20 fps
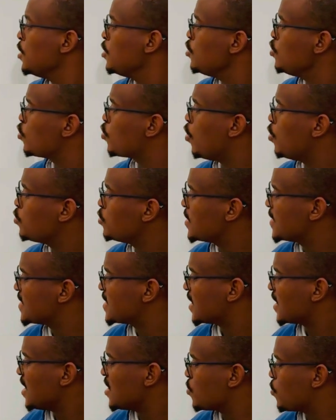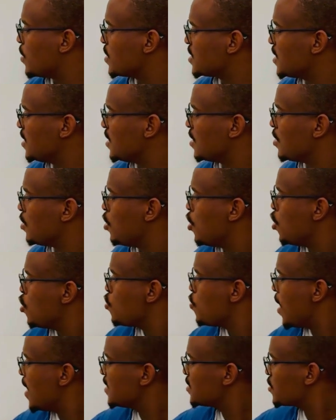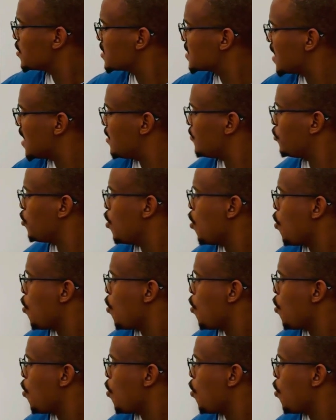You go to the second question. You ask yourself,